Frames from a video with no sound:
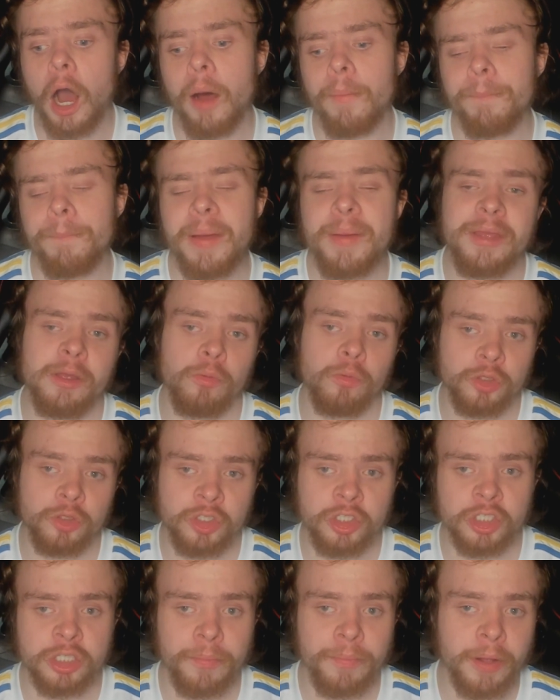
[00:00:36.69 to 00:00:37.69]
Maybe he was
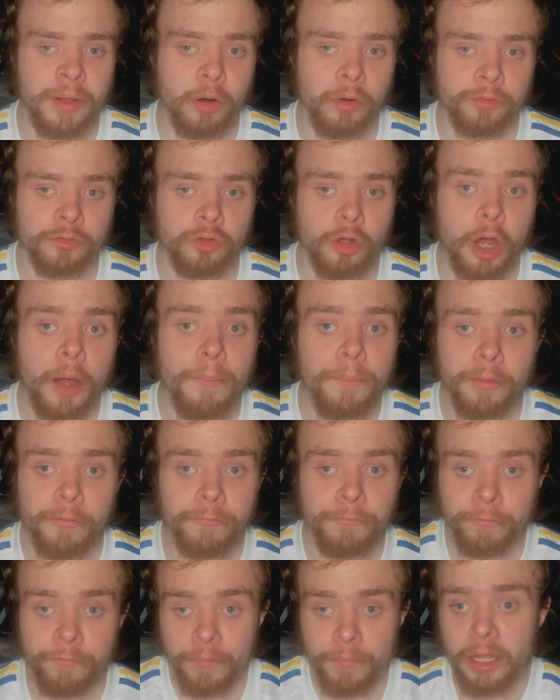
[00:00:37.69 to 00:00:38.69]
just a bit offside, but
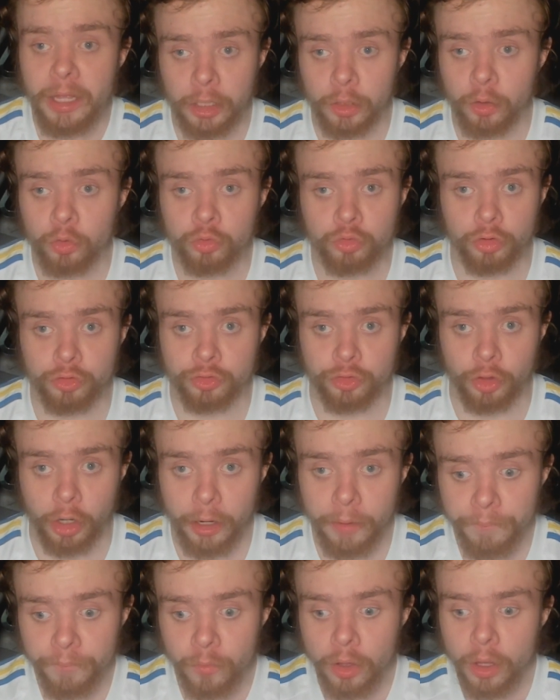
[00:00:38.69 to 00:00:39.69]
for me, he looked onside.
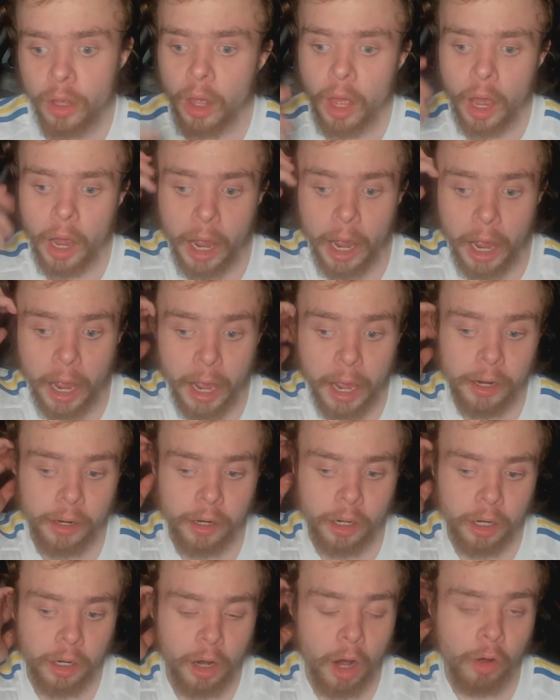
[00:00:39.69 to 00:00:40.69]

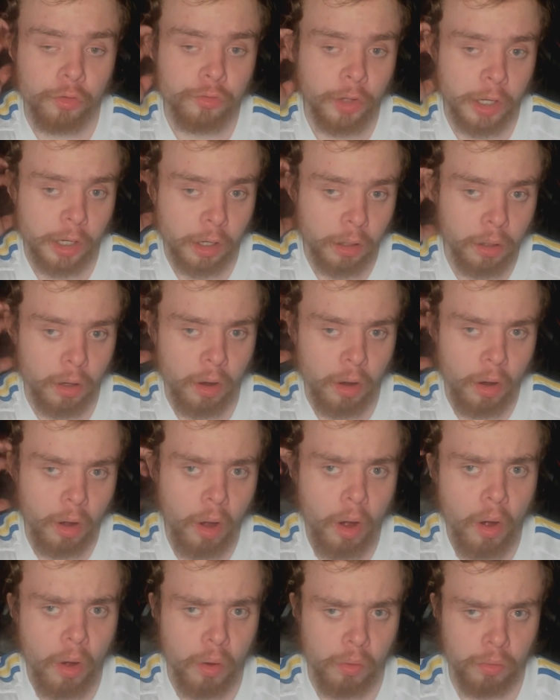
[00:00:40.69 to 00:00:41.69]
And I was like,
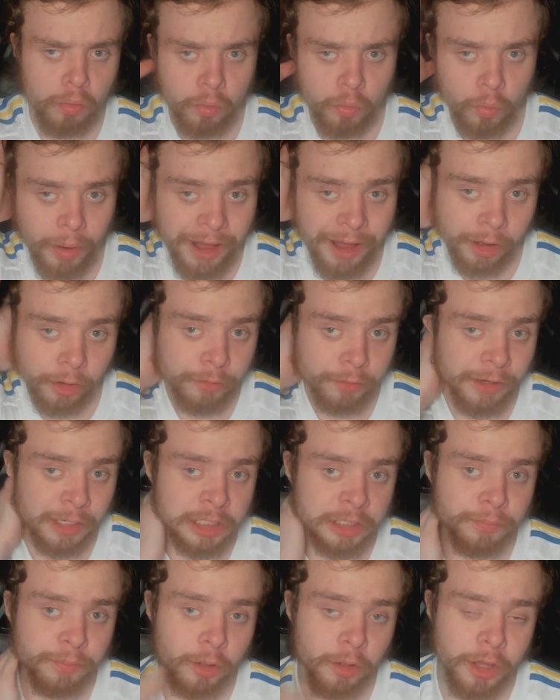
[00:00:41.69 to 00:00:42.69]
oh, wow, you've
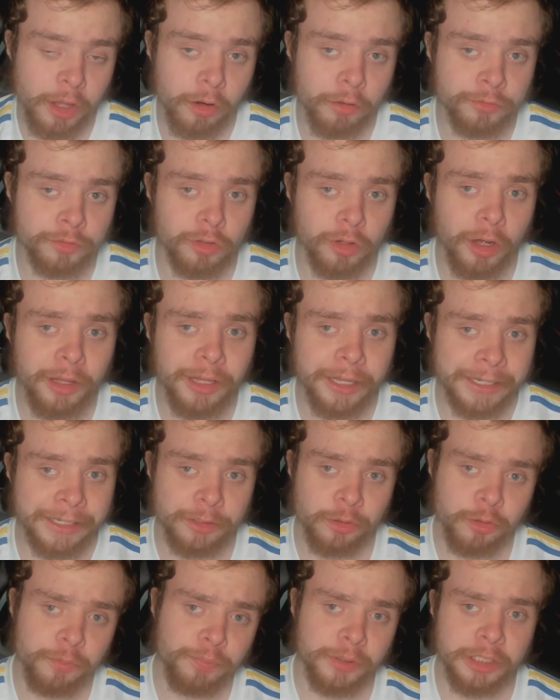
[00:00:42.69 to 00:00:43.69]
actually blown that offside. Like, it
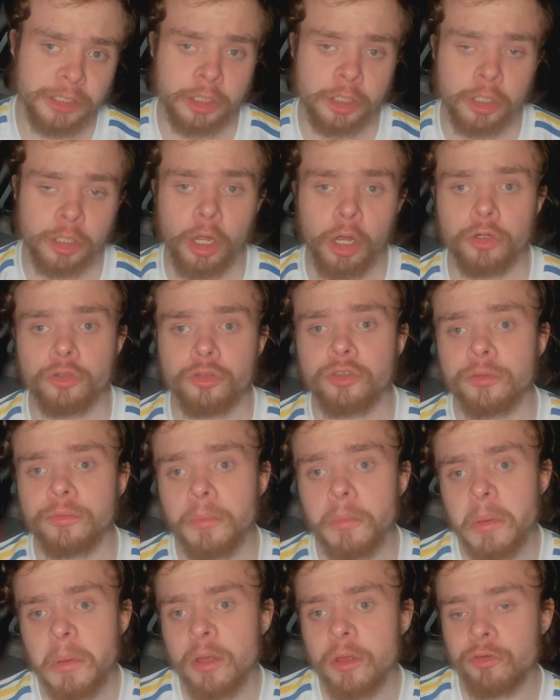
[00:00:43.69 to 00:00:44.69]
looked pretty close.
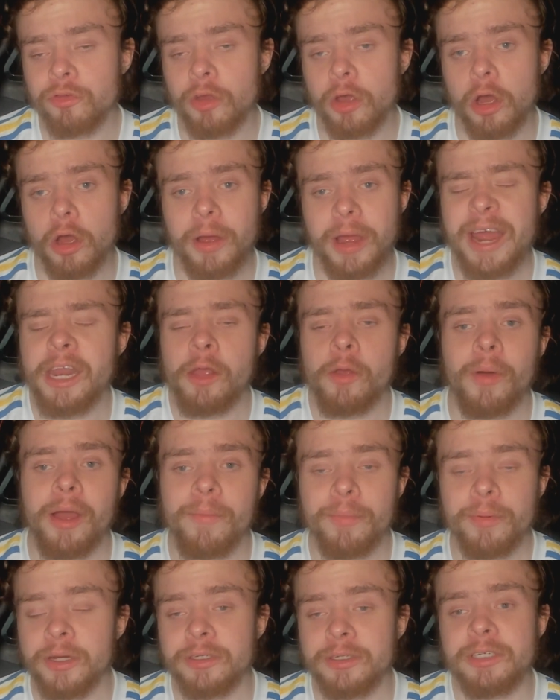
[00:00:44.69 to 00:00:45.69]
So, anyway,
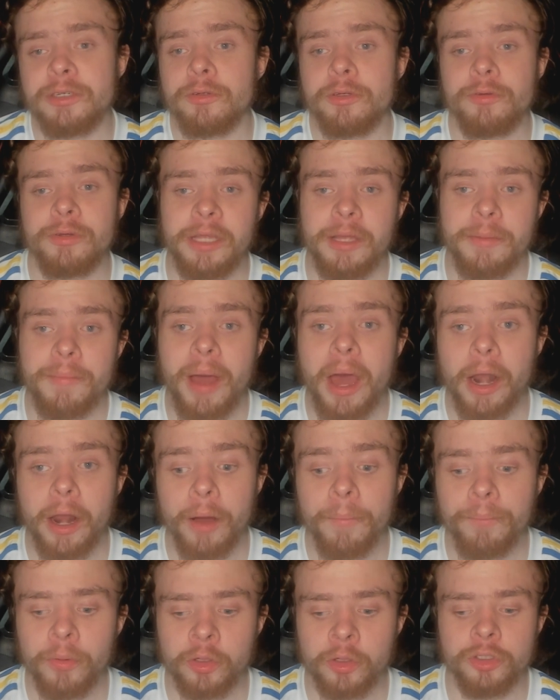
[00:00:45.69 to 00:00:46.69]
but it didn't really matter
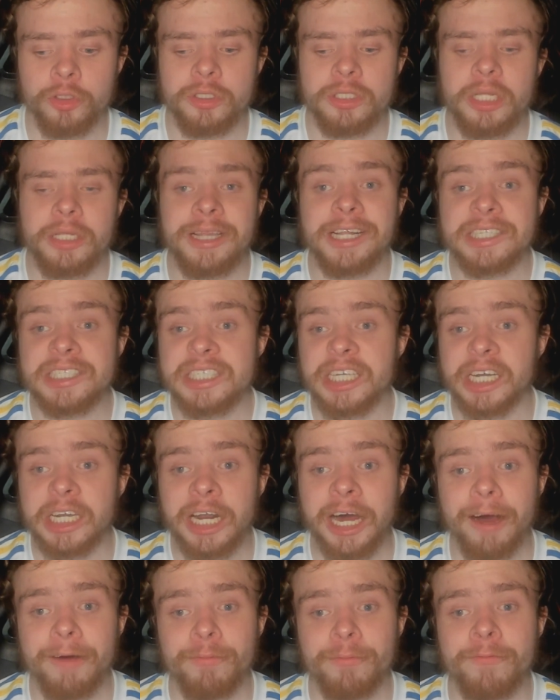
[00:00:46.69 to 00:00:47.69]
because that second
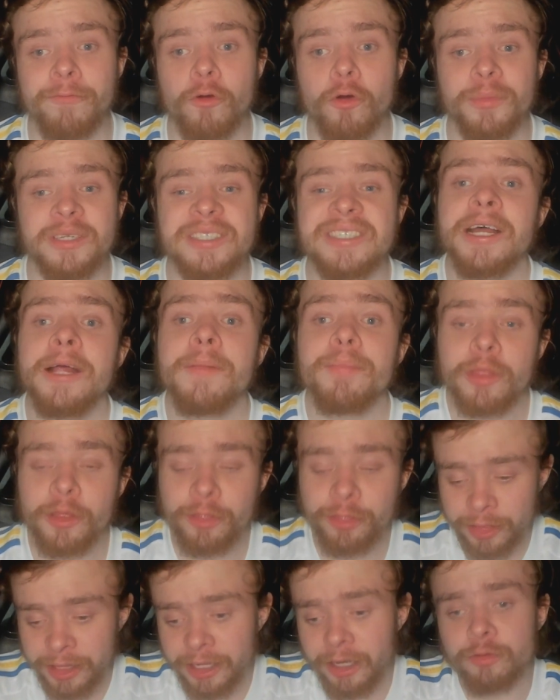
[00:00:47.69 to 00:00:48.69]
half performance,
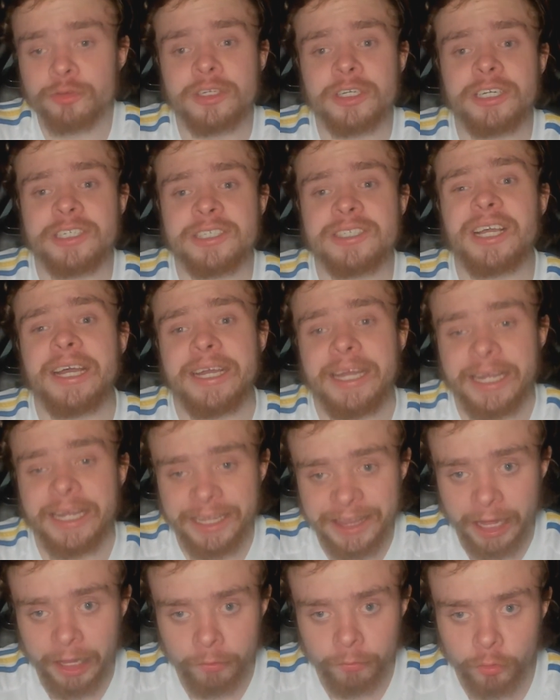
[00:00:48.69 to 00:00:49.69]
the thing I was going to say,
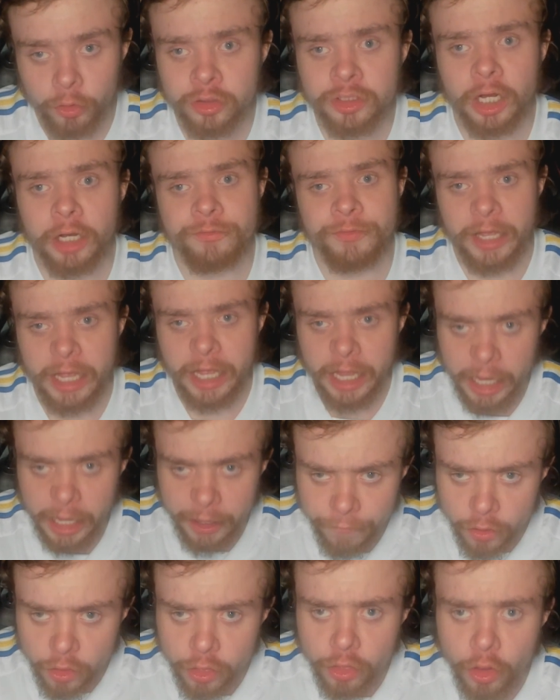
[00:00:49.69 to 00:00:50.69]
in that first half,
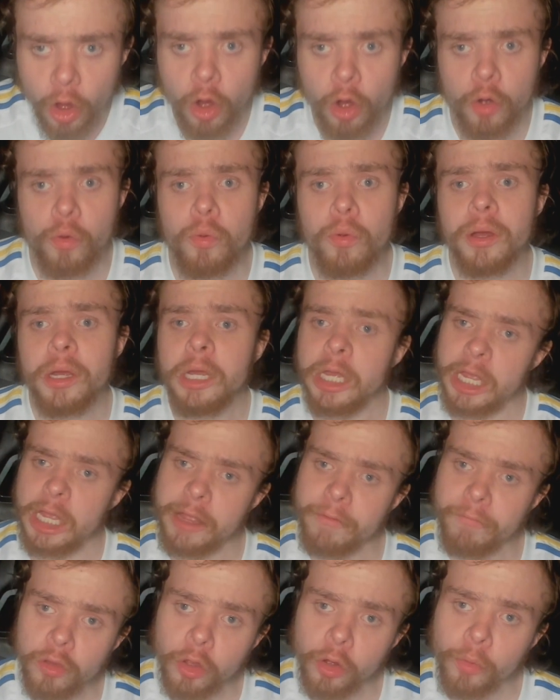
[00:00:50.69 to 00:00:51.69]
even though
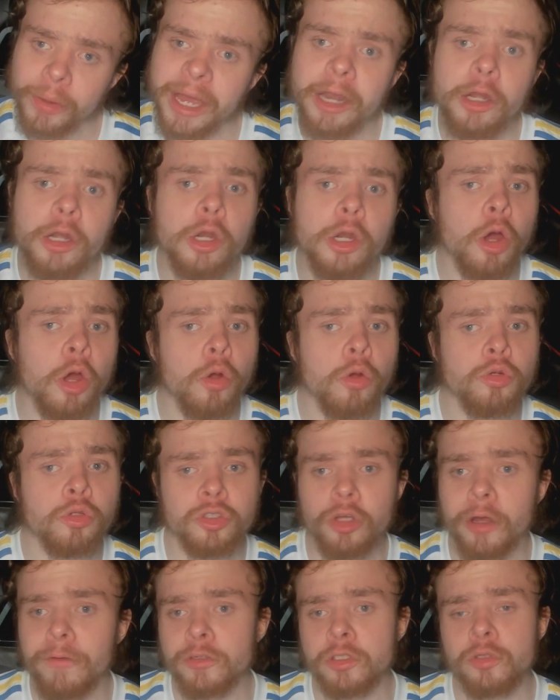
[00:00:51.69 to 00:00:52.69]
we had no
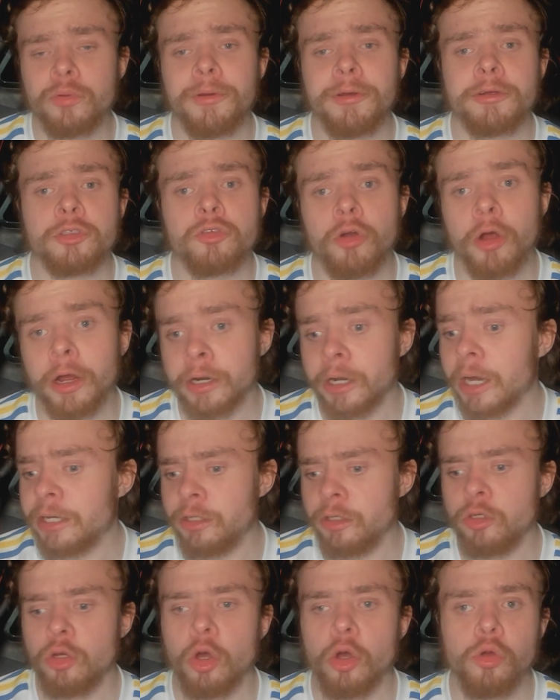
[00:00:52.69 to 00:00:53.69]
service to our striker
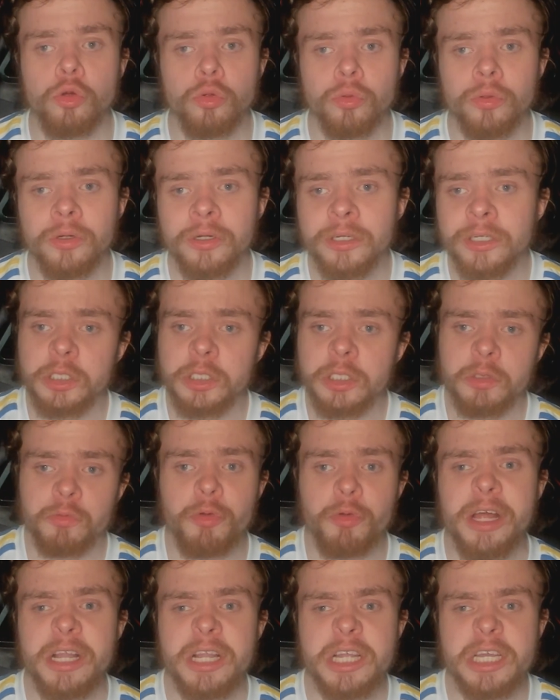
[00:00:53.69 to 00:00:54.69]
and no
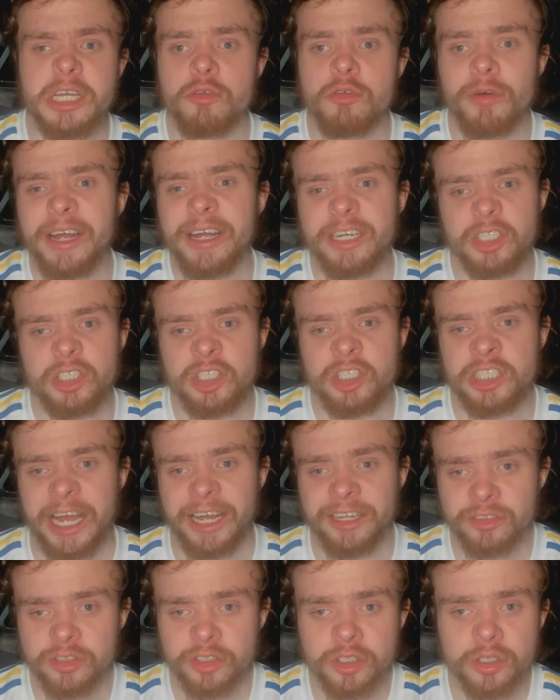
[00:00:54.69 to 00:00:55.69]
really great
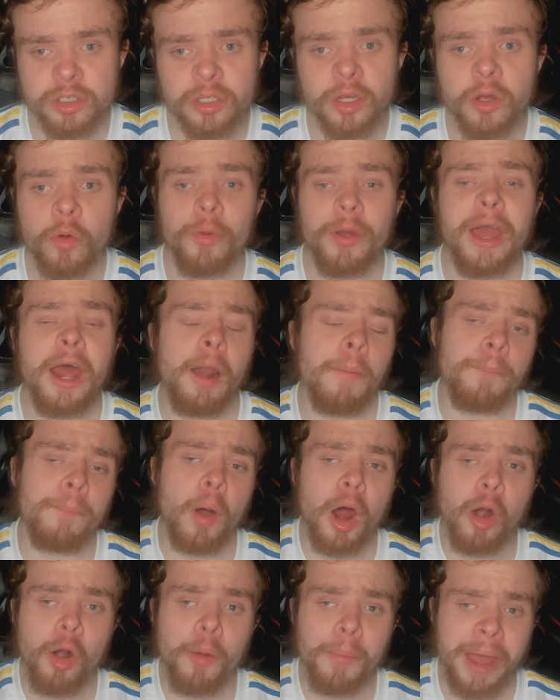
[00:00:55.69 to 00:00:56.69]
chances, we had a
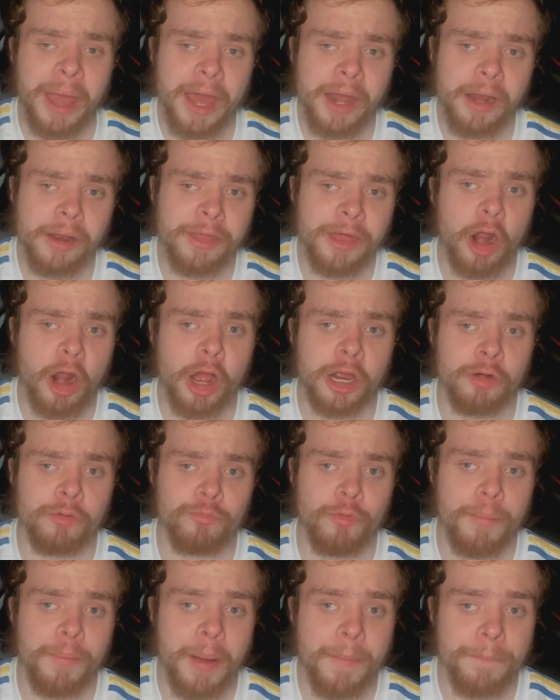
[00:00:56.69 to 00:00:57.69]
Byram header that I can
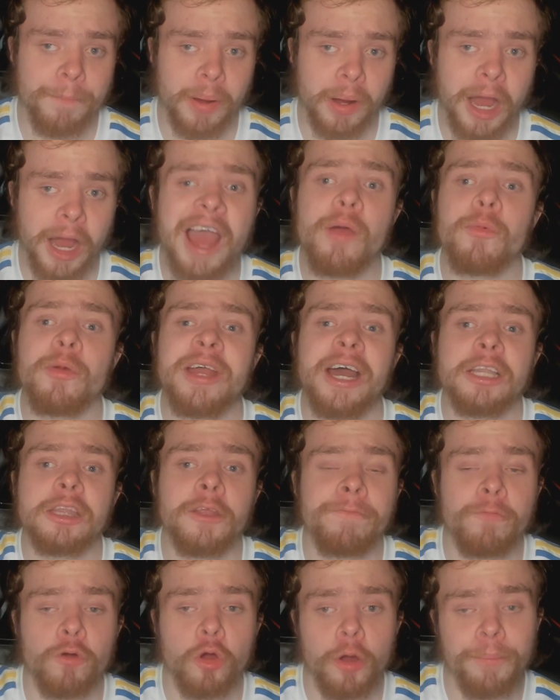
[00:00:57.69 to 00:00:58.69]
remember, and we had the
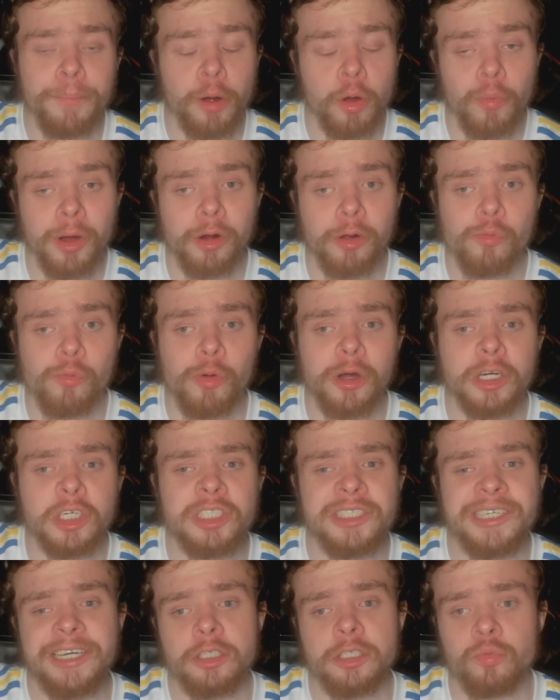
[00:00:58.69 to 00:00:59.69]
Firpo one-on-one
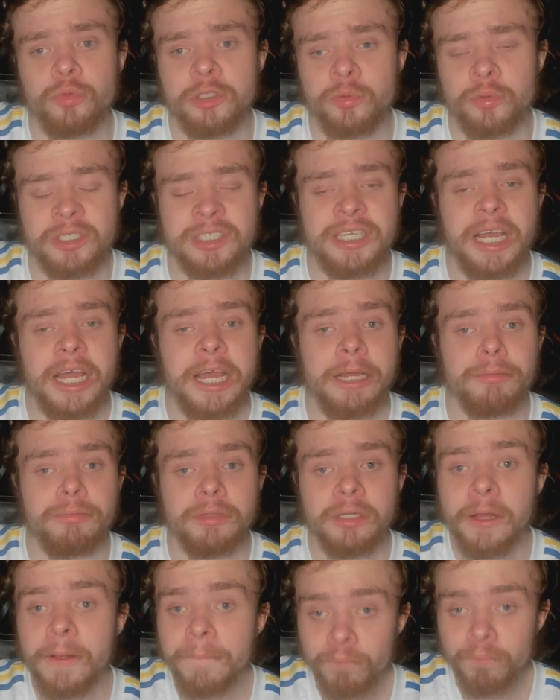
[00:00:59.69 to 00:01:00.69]
chance, which was saved.
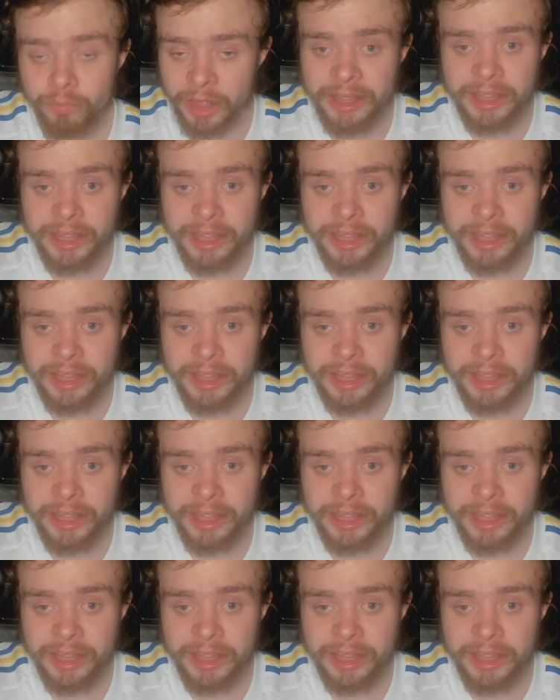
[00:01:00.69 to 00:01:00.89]
They're